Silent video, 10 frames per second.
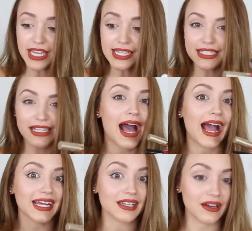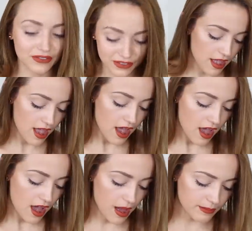these, I love.
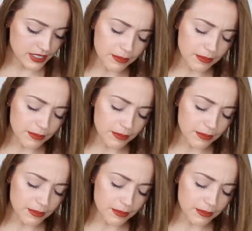Um,